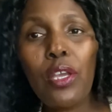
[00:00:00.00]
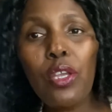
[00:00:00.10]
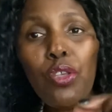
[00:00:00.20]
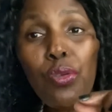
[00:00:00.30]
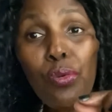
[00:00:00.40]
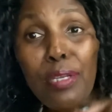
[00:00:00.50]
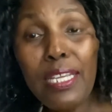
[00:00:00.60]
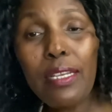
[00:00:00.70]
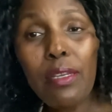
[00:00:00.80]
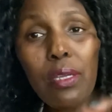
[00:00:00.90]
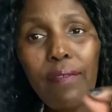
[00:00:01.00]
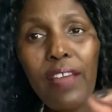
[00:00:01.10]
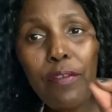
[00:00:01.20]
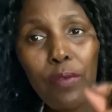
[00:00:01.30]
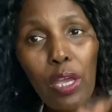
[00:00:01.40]
you need,
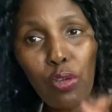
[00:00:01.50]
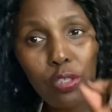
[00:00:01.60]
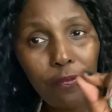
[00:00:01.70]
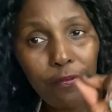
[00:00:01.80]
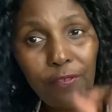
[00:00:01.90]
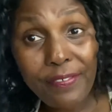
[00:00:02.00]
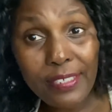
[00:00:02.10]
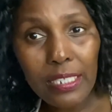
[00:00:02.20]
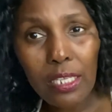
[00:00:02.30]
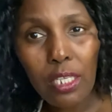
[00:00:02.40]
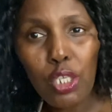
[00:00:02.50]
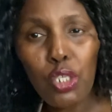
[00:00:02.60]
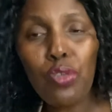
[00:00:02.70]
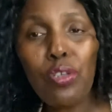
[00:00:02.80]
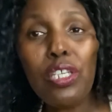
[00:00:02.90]
even if you are not 50,
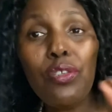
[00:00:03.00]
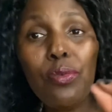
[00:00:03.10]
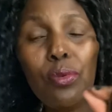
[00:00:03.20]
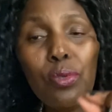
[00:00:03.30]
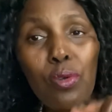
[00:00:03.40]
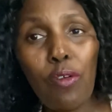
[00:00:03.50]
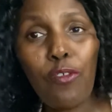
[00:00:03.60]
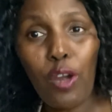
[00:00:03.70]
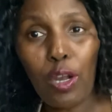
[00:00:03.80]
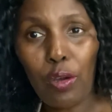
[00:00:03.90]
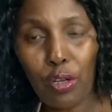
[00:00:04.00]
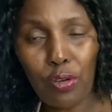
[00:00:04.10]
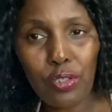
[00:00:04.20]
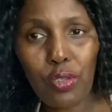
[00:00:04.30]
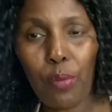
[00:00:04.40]
you need to go for a
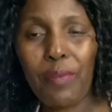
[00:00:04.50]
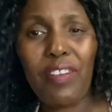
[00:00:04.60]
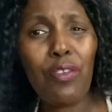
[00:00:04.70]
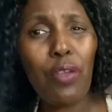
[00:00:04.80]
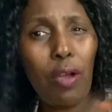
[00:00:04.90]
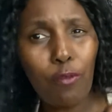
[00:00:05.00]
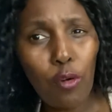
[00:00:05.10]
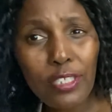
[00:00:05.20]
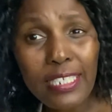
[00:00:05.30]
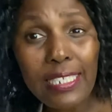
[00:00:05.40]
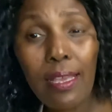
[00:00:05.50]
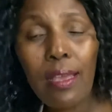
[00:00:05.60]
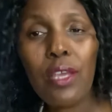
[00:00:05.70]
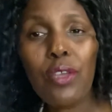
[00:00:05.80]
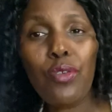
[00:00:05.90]
colonoscopy. When you are 40,
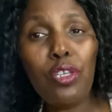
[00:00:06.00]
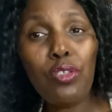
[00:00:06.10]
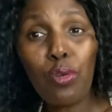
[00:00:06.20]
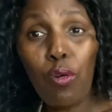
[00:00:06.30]
you need to go